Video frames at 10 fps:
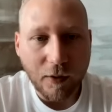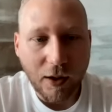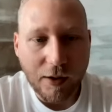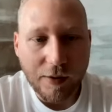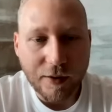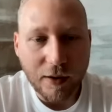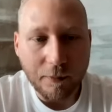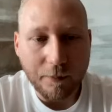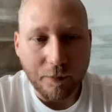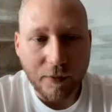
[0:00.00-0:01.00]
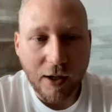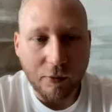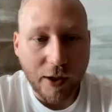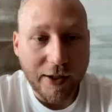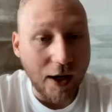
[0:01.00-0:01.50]
And yeah,
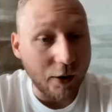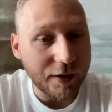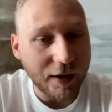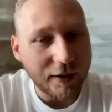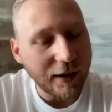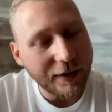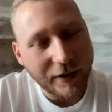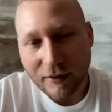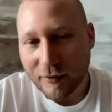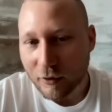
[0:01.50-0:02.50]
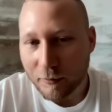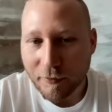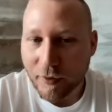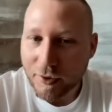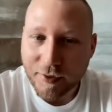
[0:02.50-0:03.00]
right now, I think this is going to be a
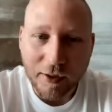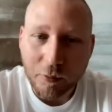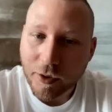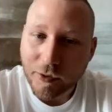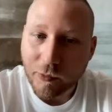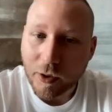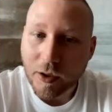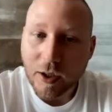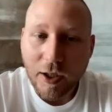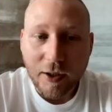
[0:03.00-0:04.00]
very tight one as well.